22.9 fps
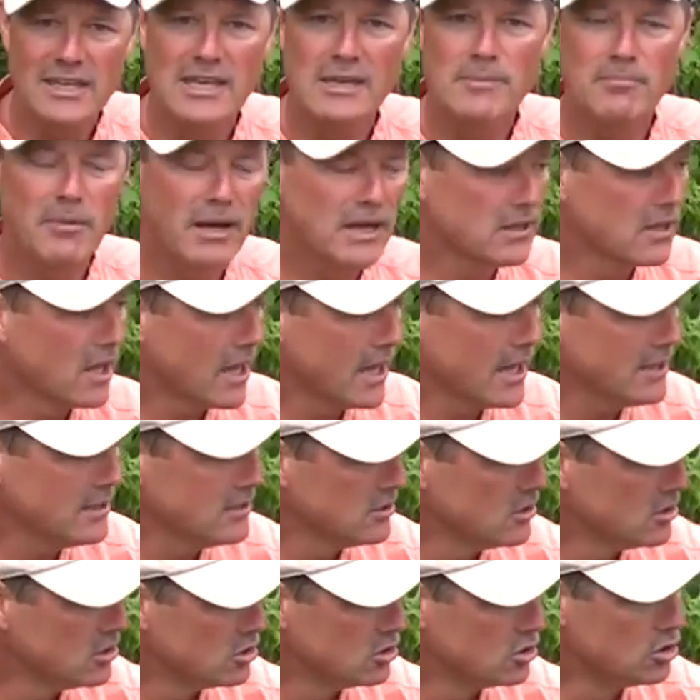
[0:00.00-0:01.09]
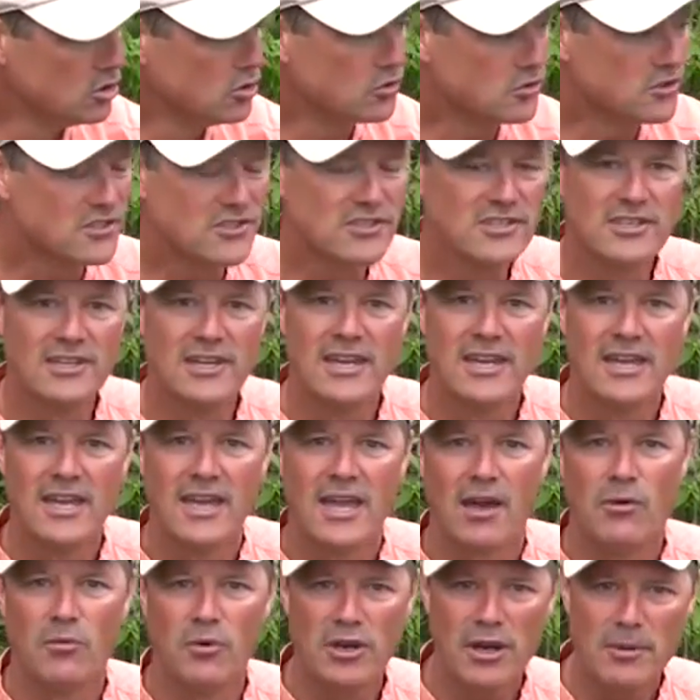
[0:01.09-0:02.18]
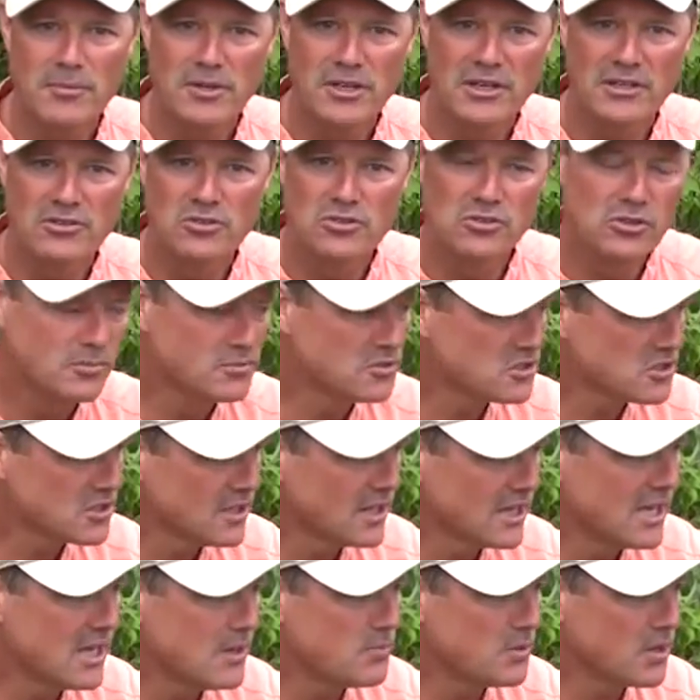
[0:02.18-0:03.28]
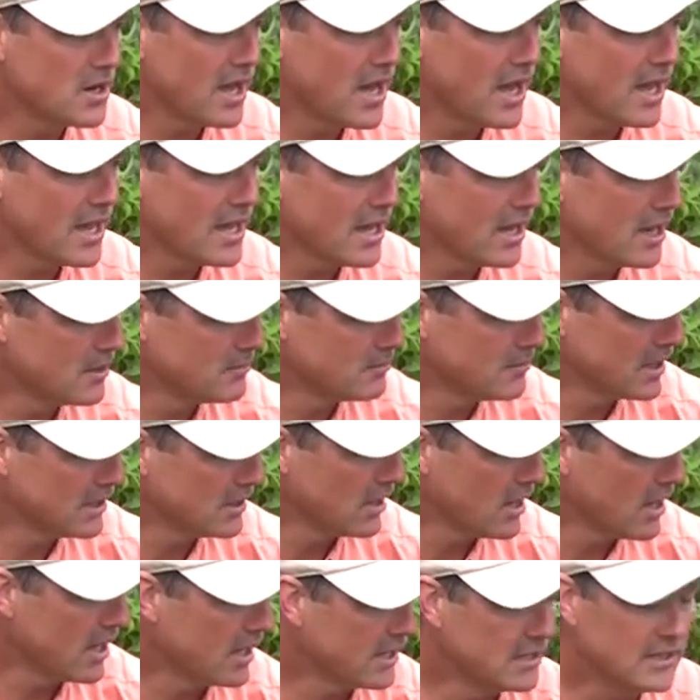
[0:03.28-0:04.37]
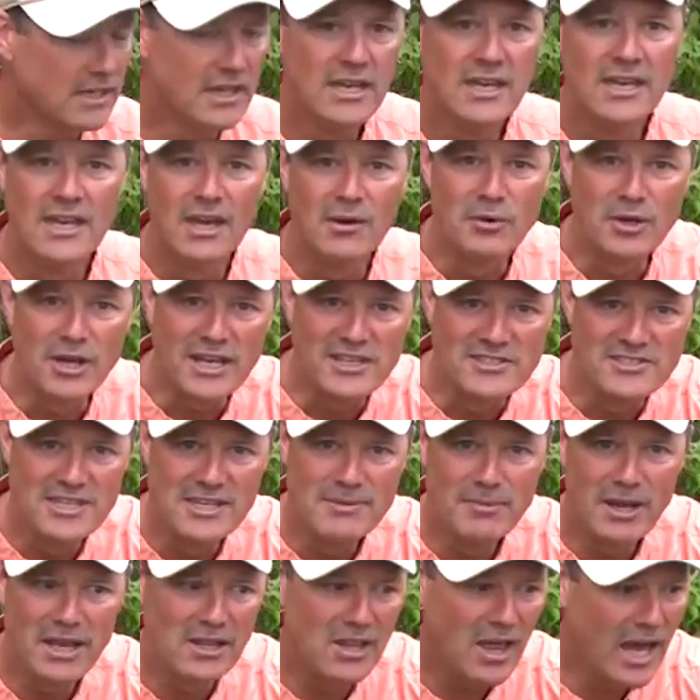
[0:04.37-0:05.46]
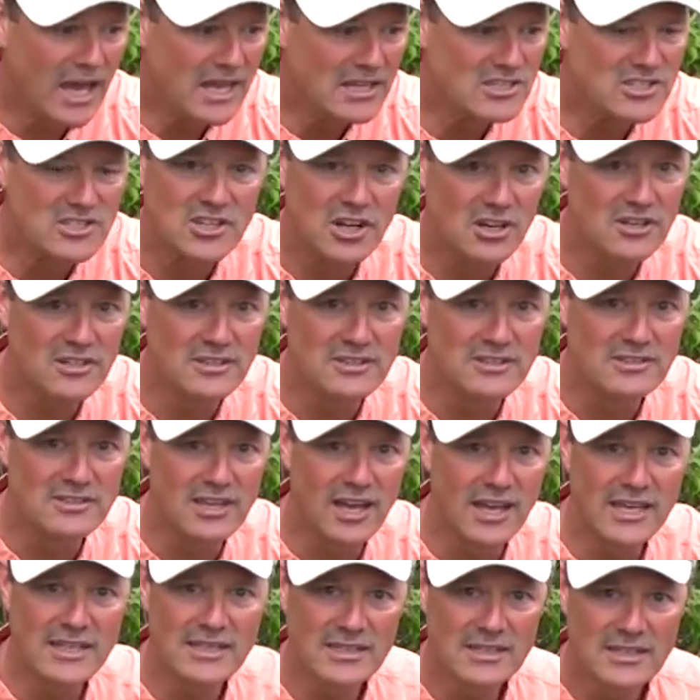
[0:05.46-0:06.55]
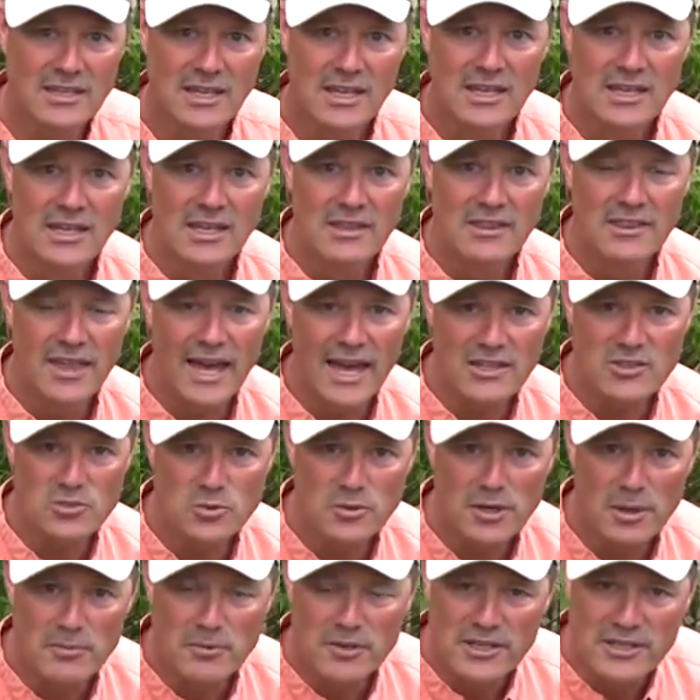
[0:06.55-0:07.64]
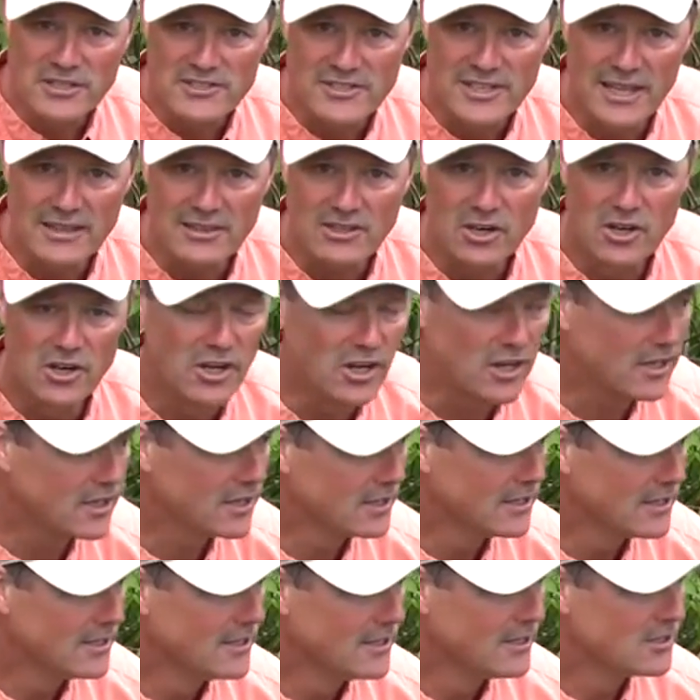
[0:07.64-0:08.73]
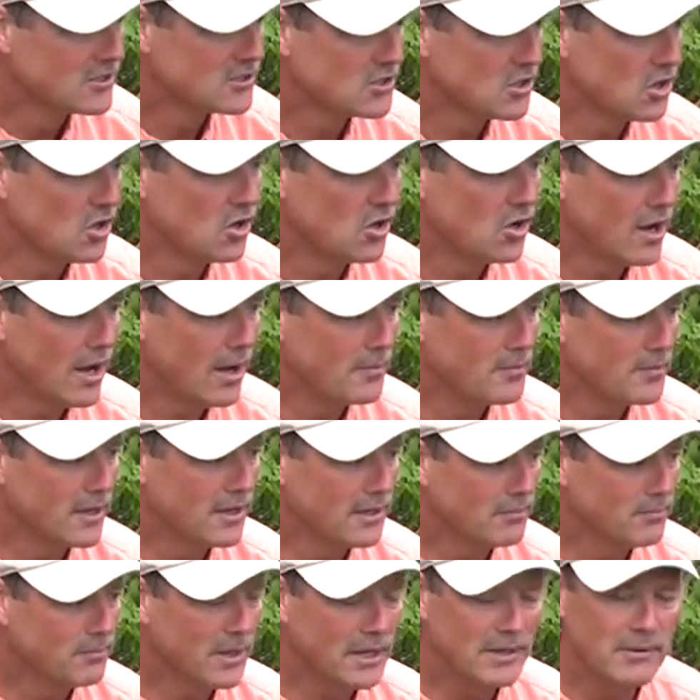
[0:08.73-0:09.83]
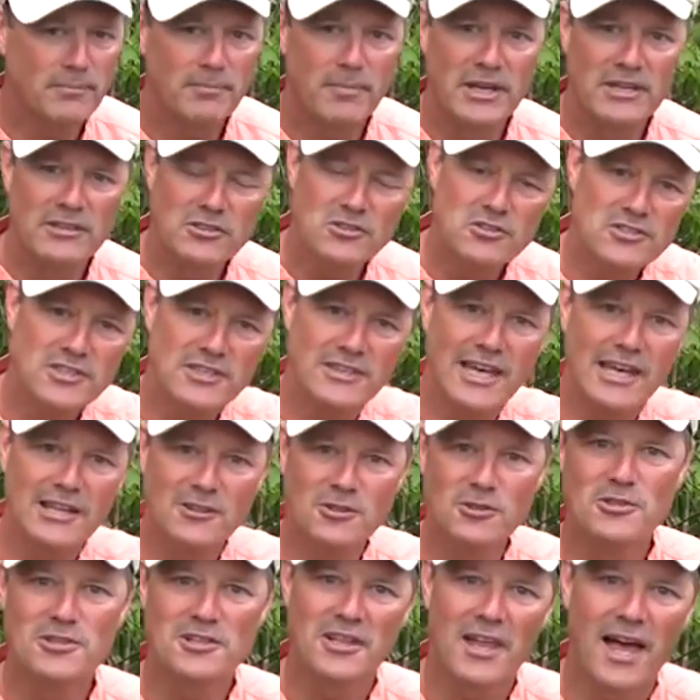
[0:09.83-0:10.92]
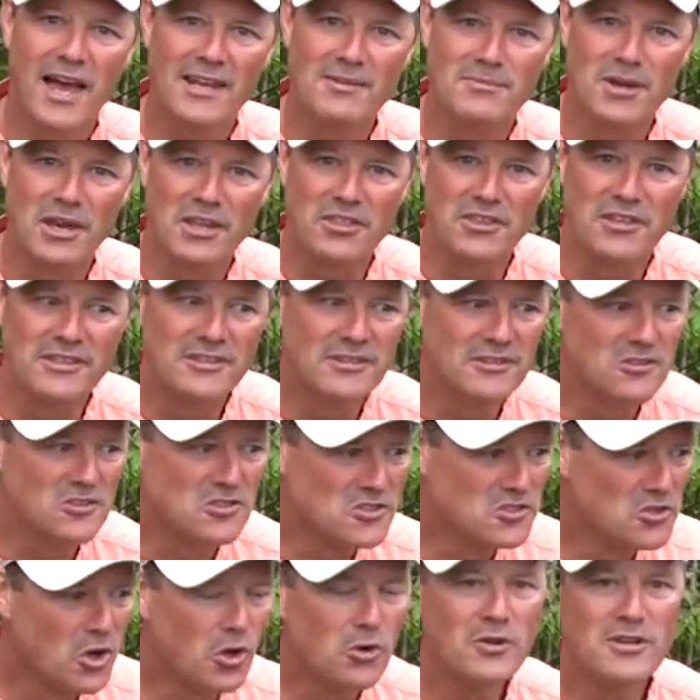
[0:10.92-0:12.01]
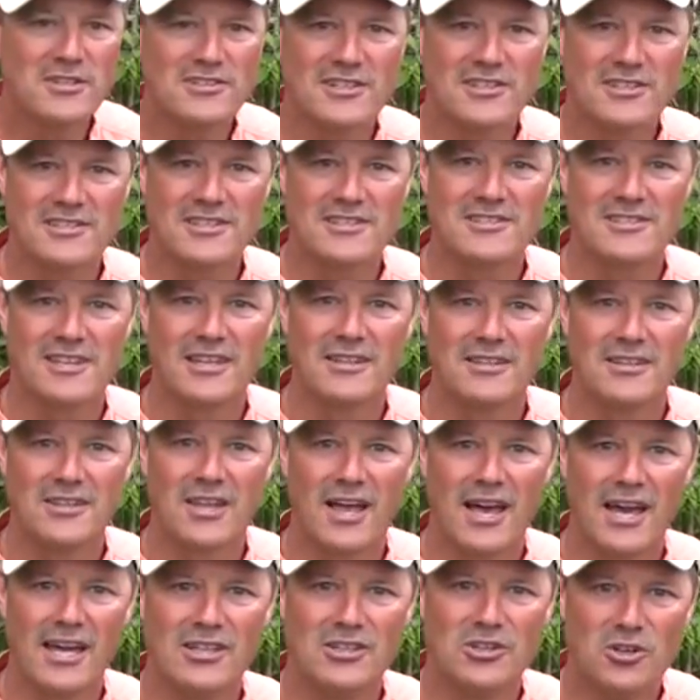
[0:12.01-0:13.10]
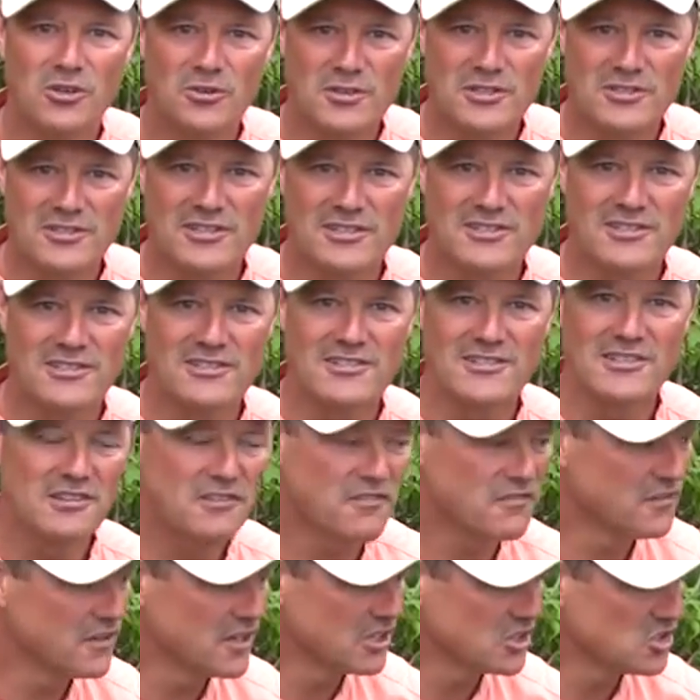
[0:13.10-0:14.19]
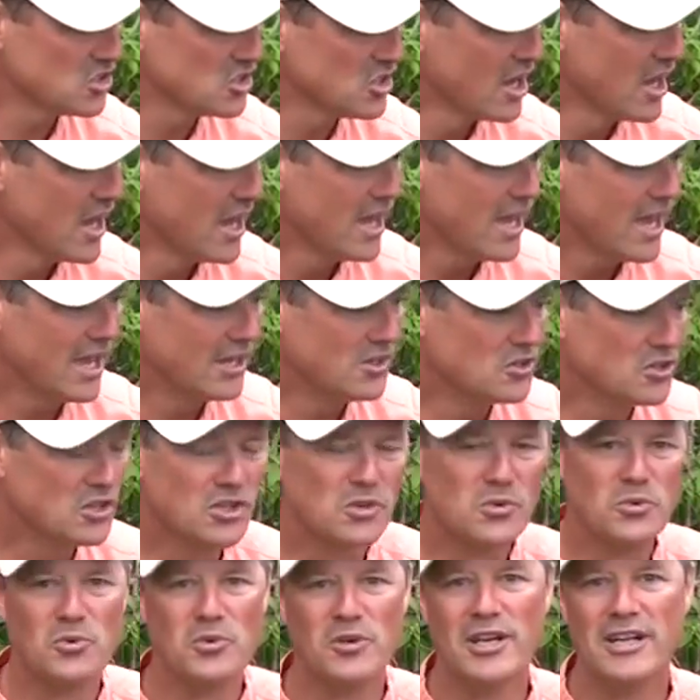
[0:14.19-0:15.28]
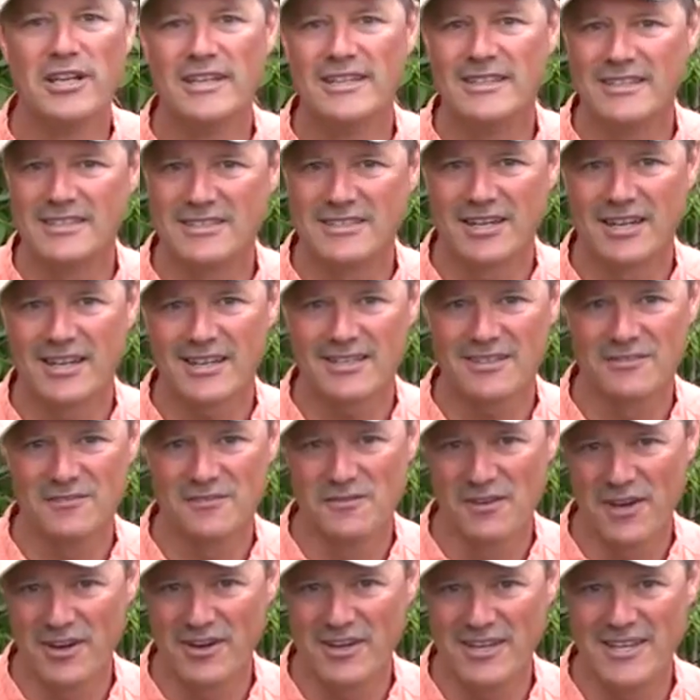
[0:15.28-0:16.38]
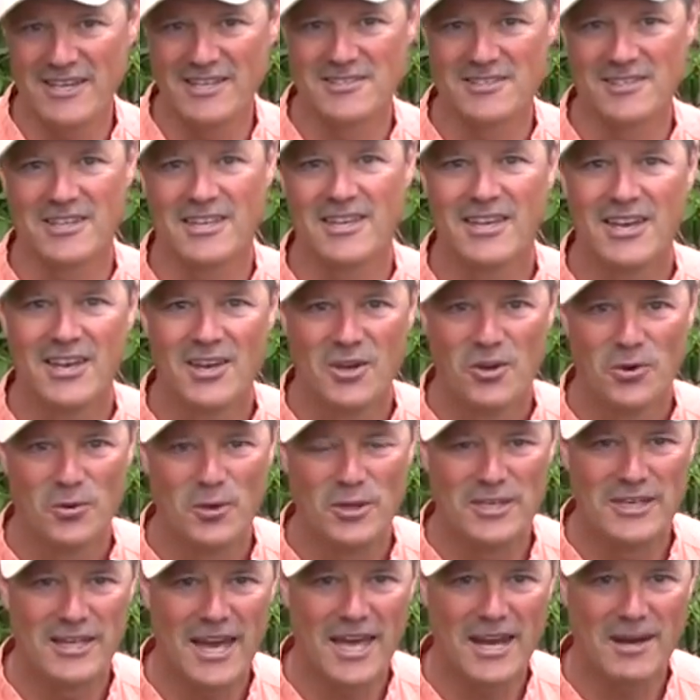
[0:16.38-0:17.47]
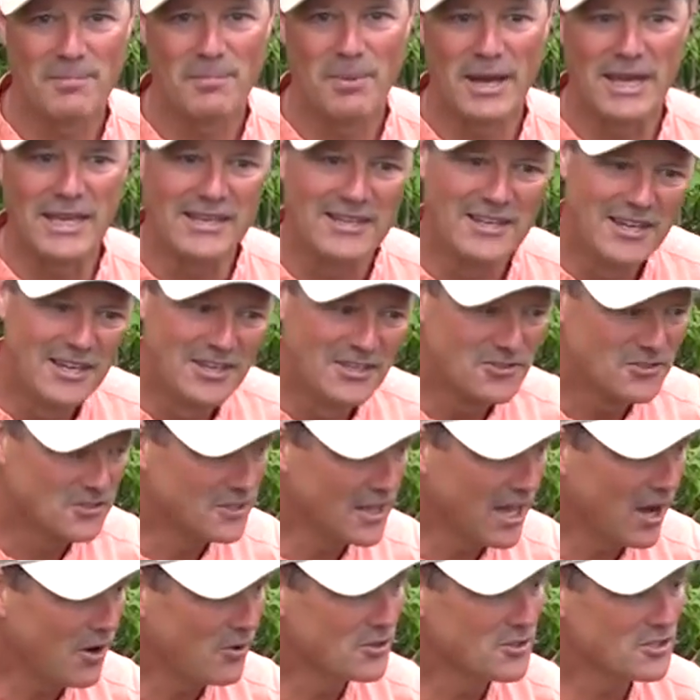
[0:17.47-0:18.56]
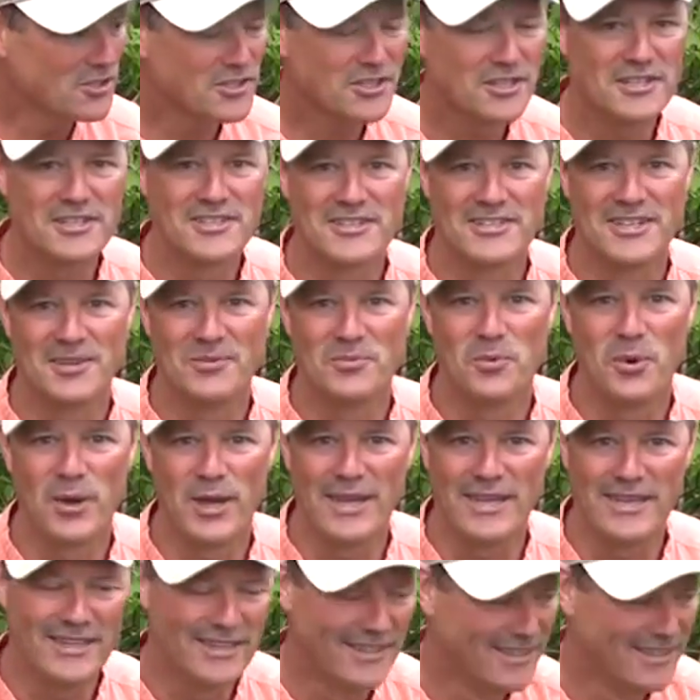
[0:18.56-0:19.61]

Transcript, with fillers: keep my line loose. And what I'm going to do, I'm just going to keep an eye on my line. And when I see my line starting to tighten, that's when I'm going to set the hook. So by using that loose line method, there's no resistance on the line, no resistance to the fish, and you can really detect very easily when you got a bite. So now we're just going to sit and wait.